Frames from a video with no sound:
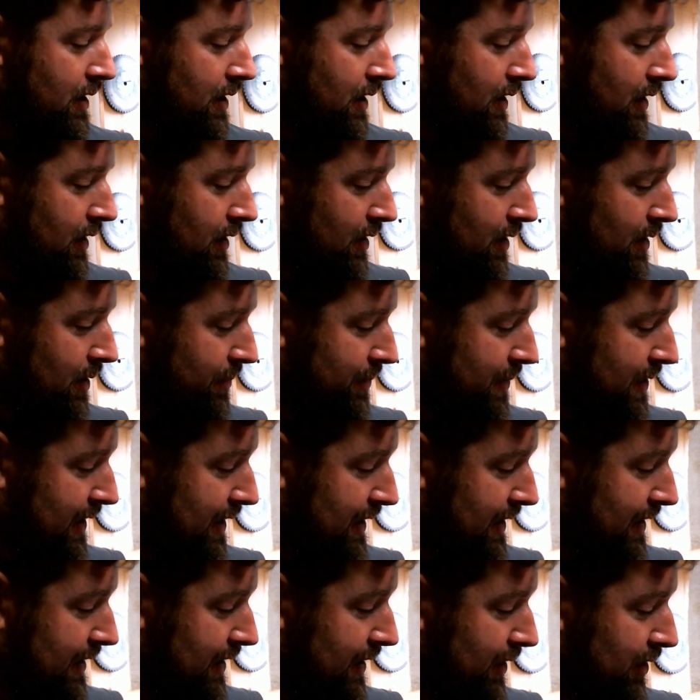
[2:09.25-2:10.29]
I think
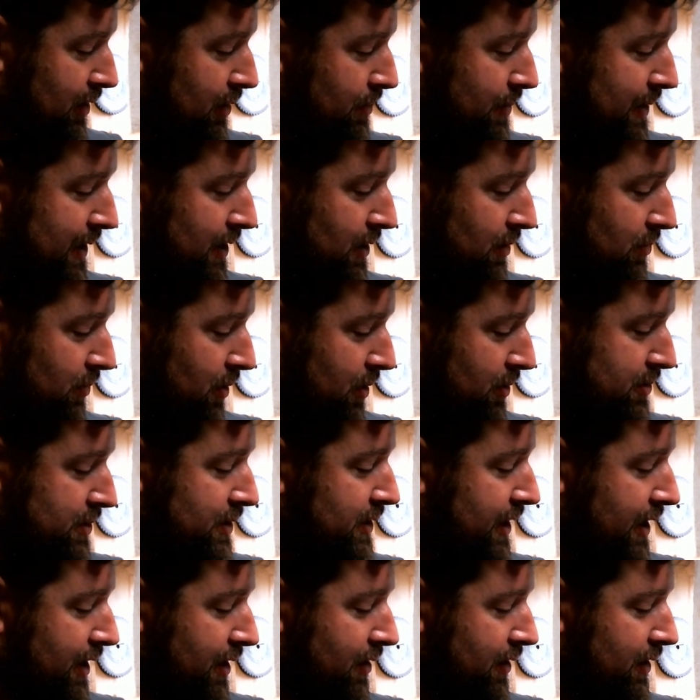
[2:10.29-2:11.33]
you get a little bit of corrosion
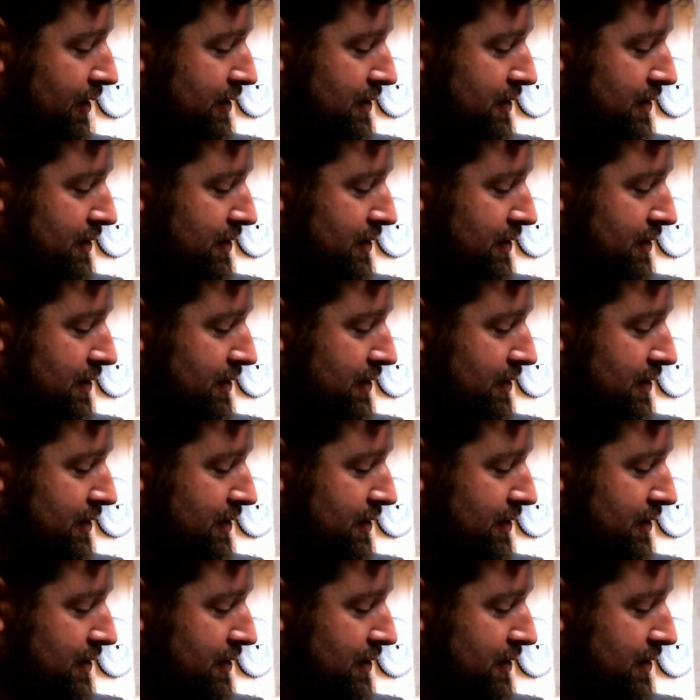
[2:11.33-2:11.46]
here on